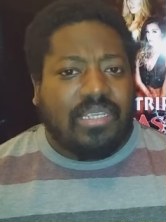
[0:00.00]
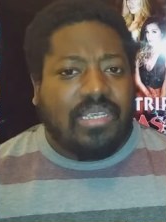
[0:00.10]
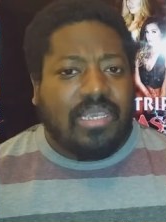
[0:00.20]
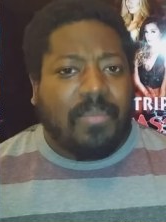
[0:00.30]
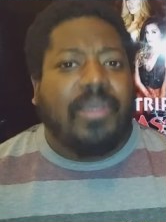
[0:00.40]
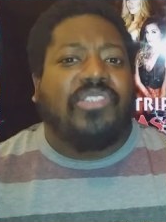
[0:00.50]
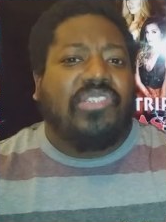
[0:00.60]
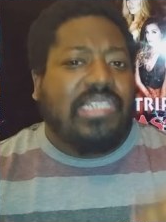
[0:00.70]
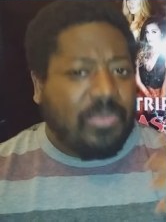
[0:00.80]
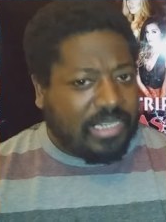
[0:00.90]
but you
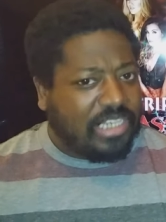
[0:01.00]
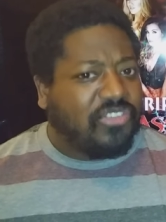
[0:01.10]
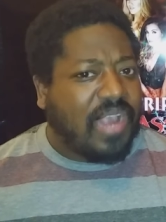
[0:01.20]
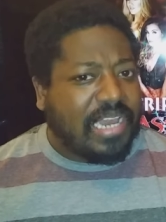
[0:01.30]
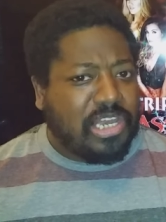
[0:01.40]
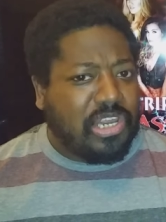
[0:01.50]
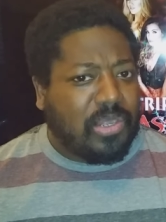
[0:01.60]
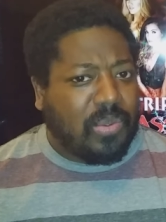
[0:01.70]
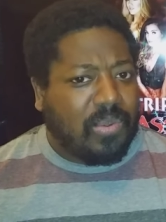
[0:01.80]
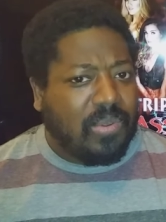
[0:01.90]
see what they're trying to do,
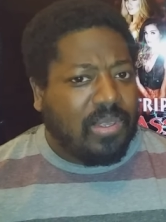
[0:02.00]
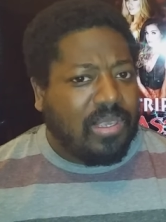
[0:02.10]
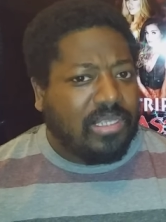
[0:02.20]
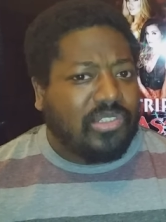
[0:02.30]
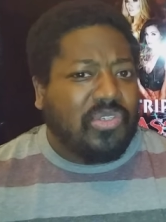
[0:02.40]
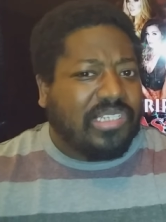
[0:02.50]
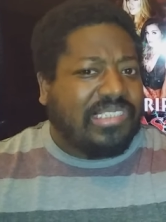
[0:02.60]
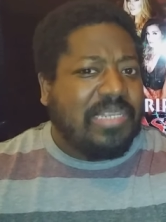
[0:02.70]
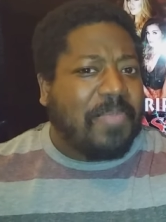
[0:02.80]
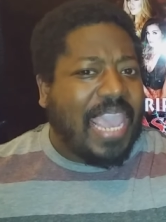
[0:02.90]
so you can see
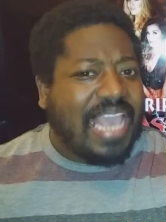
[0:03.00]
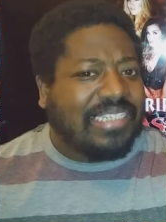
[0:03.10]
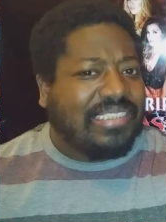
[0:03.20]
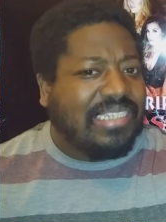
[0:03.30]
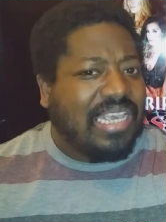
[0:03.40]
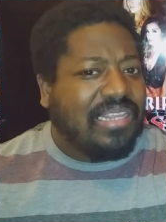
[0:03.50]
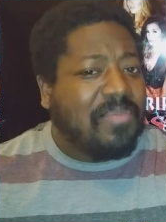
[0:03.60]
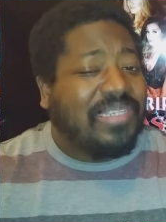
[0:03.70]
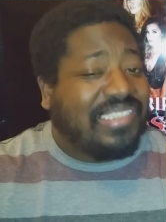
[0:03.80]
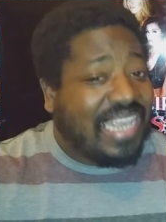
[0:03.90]
past the
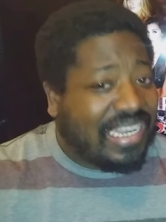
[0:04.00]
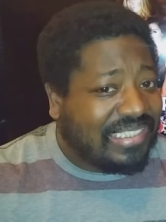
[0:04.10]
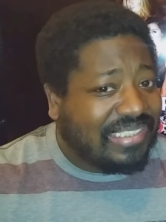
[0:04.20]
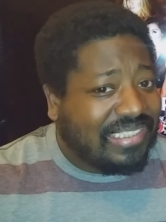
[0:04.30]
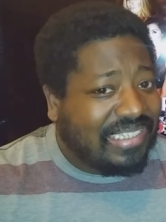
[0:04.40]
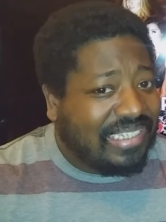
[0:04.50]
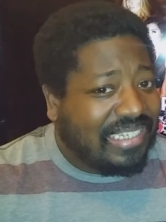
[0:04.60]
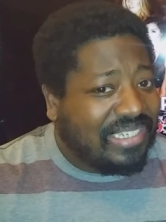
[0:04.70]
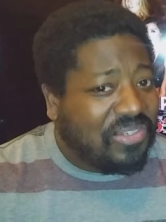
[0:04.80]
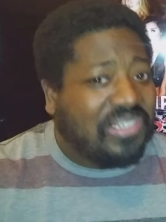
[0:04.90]
mistakes.
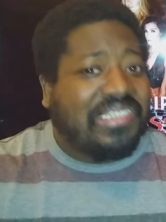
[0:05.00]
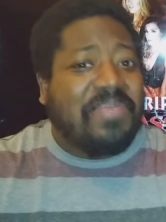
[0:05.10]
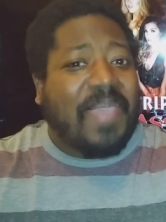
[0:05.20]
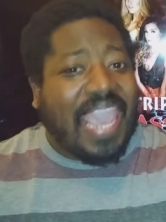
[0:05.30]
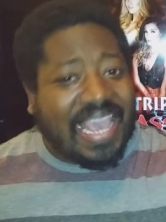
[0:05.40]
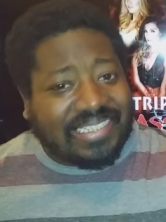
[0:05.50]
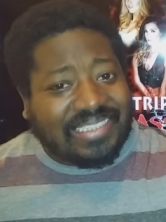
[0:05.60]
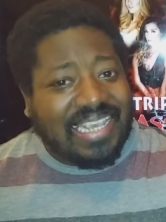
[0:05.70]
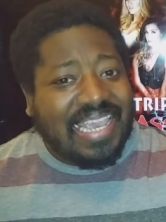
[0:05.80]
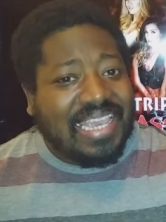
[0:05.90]
You can see past
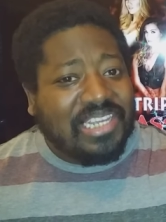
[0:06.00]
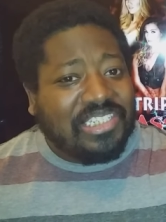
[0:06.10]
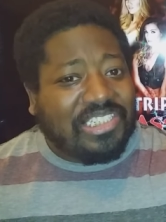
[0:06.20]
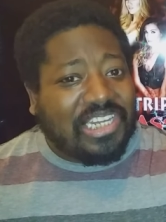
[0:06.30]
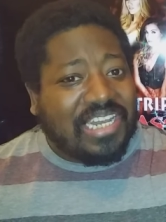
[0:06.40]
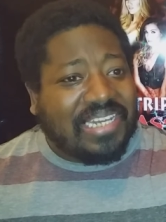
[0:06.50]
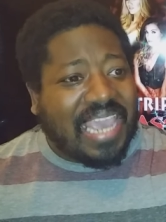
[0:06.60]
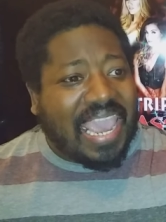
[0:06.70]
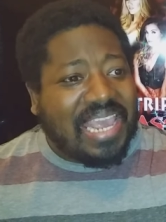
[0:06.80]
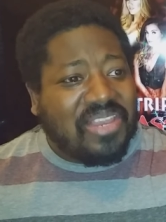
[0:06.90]
shit
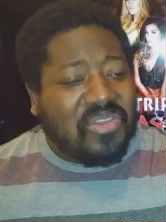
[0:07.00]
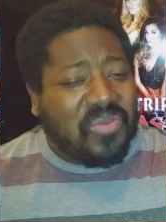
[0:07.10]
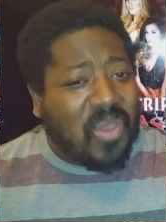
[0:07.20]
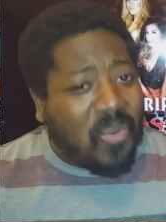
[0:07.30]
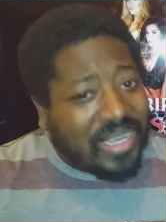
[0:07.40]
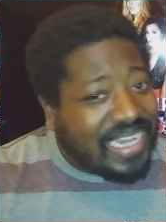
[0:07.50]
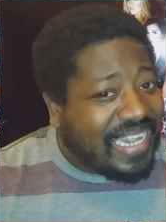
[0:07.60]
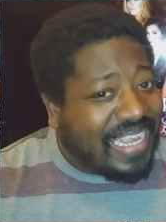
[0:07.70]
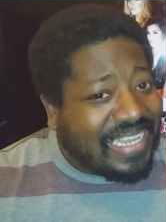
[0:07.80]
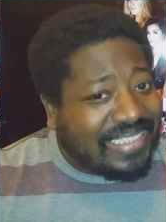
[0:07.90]
that you know what it
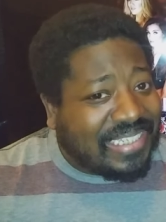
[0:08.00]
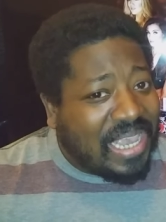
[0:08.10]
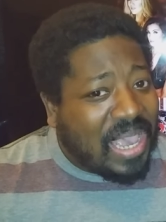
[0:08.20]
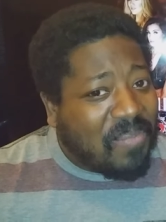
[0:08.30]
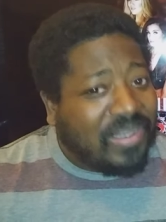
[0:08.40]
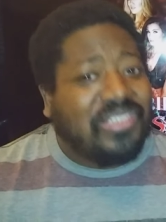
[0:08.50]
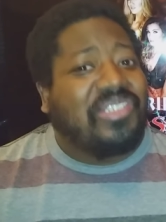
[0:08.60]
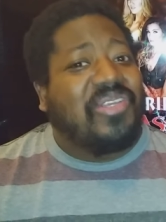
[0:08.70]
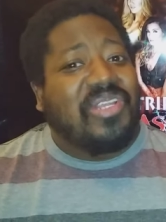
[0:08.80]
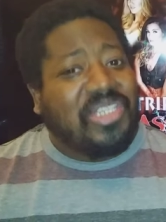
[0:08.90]
is, but you
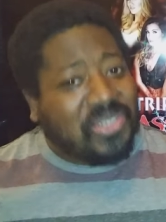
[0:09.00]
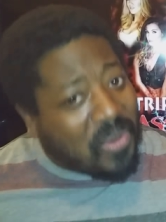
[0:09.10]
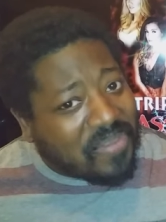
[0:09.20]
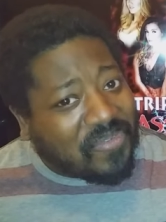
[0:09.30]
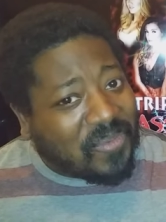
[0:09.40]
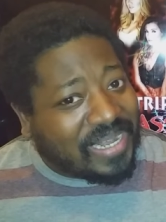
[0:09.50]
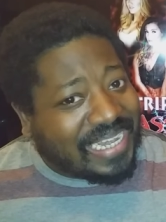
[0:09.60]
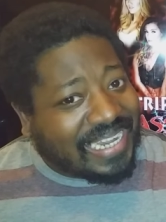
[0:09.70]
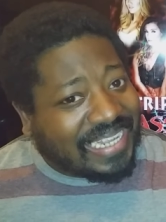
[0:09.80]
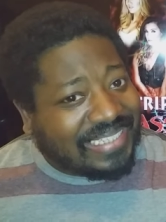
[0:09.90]
still enjoy it for what it
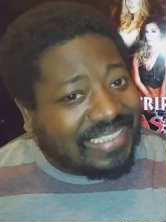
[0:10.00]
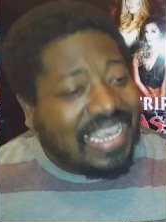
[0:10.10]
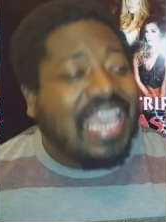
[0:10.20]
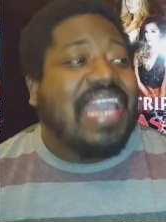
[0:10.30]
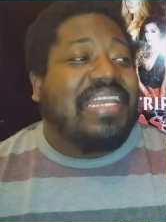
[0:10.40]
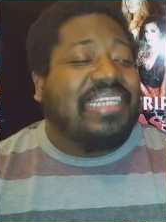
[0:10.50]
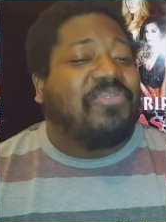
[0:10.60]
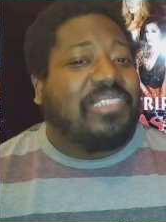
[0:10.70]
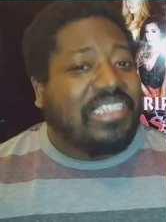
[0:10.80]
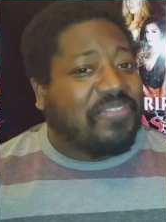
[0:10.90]
is. And that's what
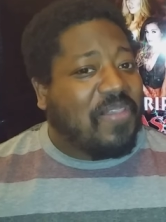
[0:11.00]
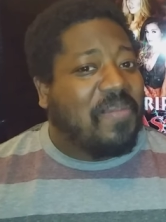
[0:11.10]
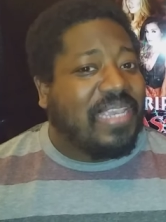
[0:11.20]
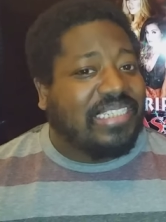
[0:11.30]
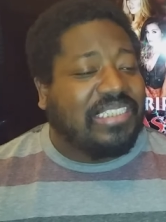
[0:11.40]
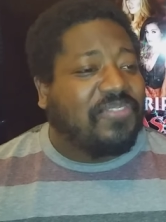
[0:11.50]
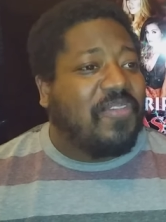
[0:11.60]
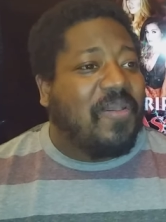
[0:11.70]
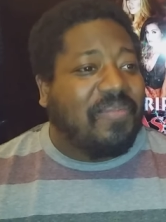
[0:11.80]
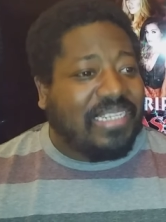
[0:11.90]
this film is. This
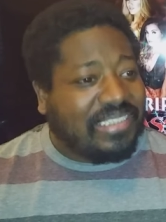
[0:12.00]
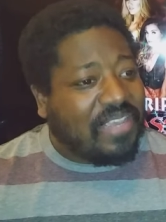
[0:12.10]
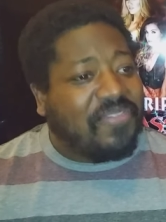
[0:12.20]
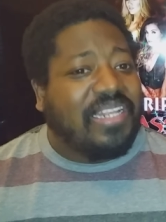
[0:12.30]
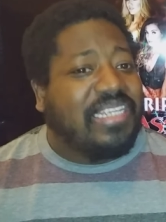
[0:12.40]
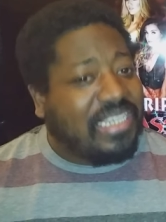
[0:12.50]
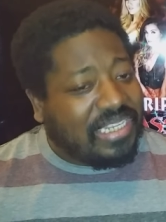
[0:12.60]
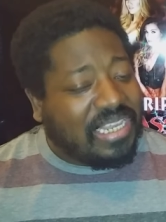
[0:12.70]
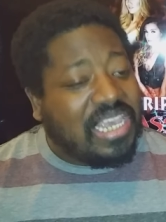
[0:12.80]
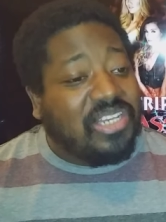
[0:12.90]
film is definitely
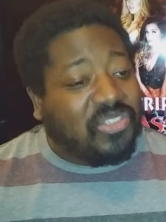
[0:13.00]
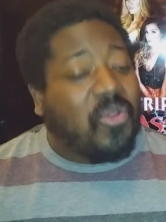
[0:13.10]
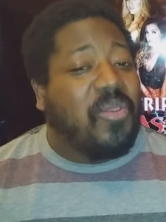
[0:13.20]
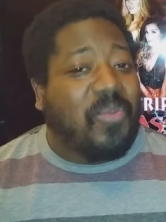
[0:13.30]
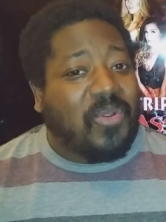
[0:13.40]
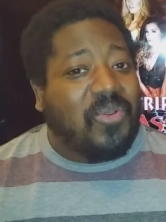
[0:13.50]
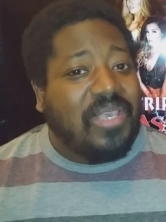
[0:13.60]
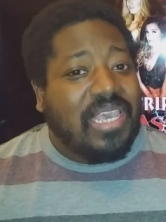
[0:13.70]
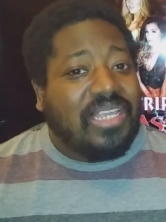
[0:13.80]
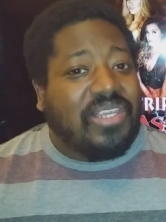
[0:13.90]
enjoyable.
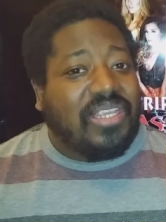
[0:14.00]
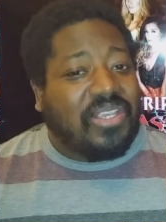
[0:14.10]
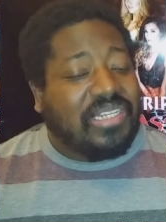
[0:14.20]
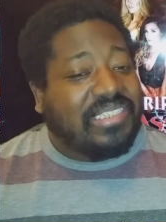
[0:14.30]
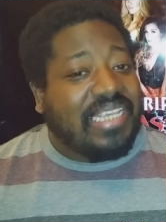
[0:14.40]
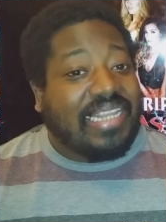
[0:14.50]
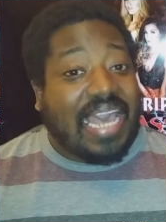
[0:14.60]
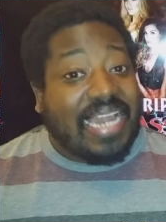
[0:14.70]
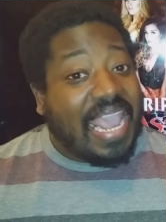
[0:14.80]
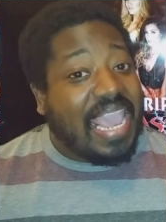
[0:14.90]
You're gonna see a lot
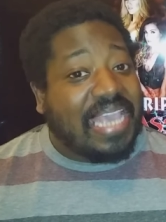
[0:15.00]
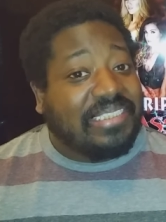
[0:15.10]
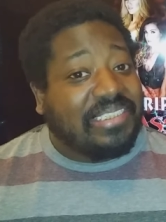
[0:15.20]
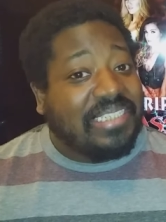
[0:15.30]
of ass.